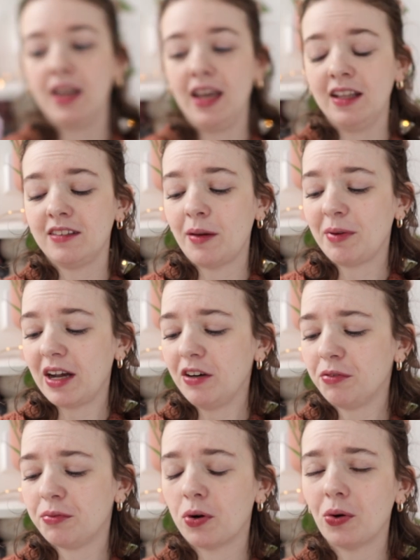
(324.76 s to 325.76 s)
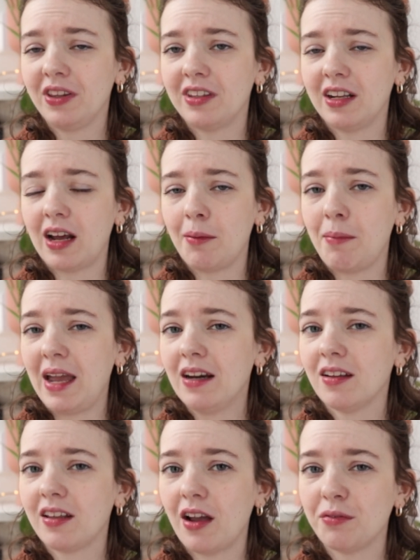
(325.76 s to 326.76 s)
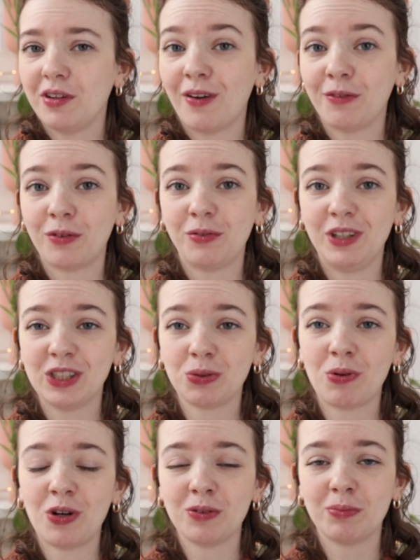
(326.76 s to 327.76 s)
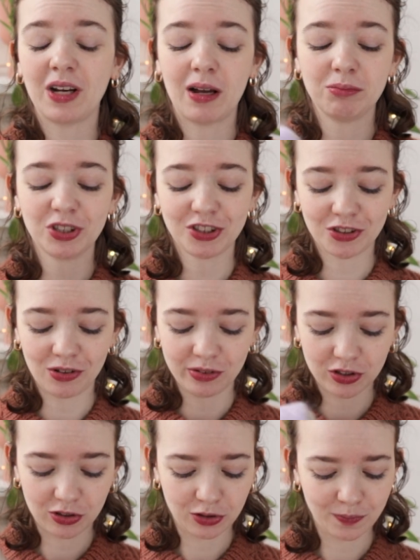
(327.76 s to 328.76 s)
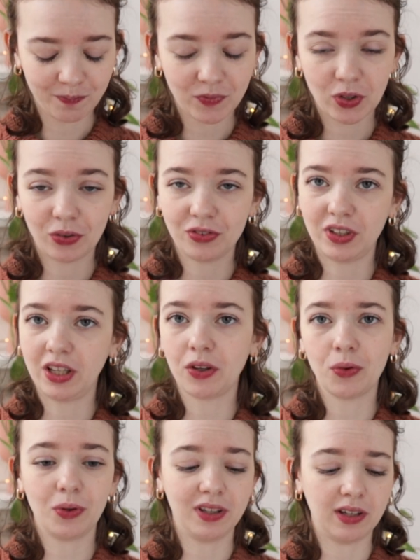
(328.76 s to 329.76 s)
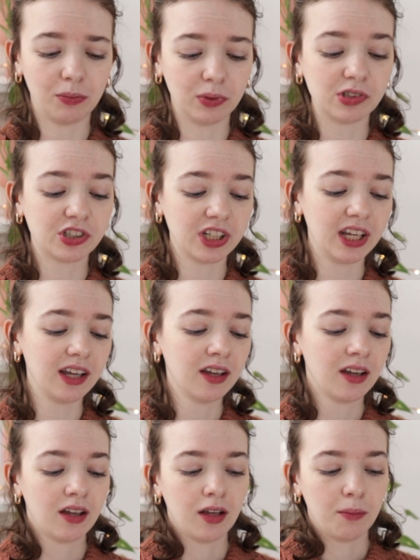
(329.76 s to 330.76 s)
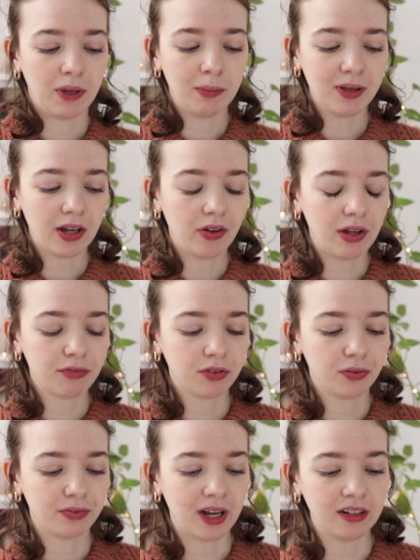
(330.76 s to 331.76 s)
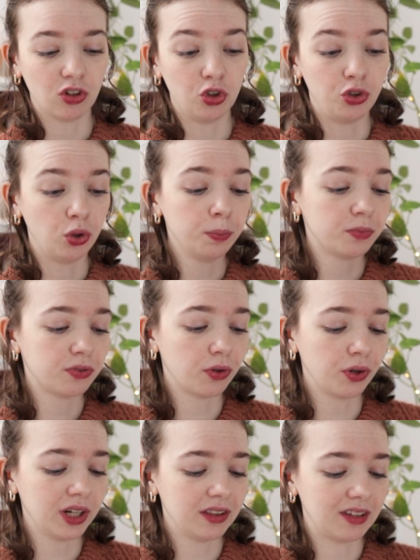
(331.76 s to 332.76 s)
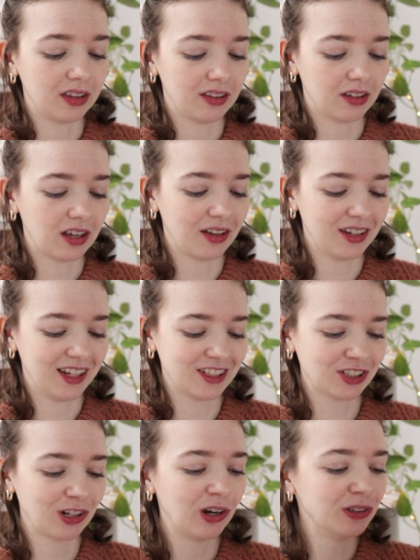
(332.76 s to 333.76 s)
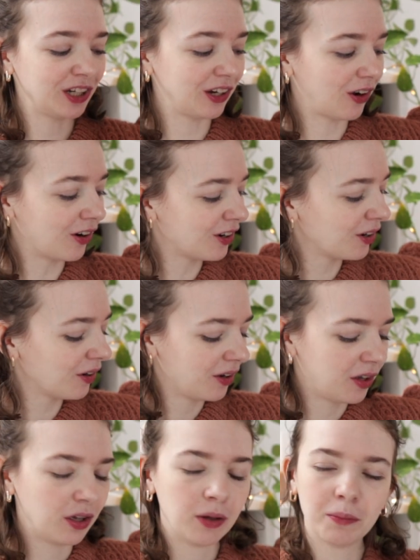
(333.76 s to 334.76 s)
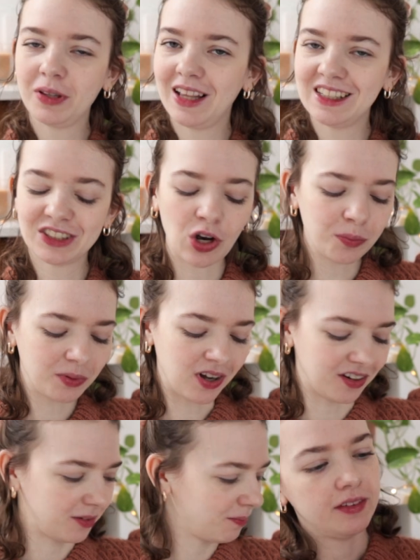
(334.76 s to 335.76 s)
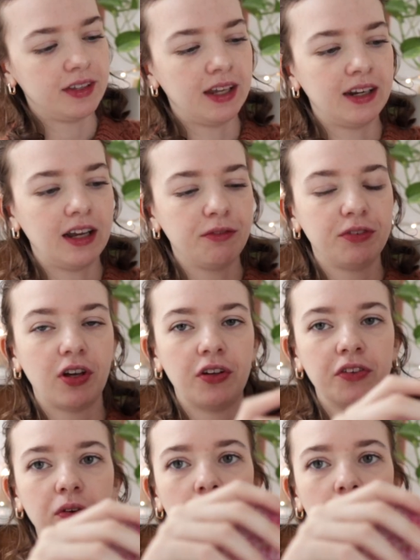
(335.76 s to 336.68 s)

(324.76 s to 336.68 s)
And I'm kind of worried that I may not have enough of this one, but I'm just going to continue and then we'll see. Maybe I'll have to find a dupe for it that is close in color, but let's hope not. Then I've done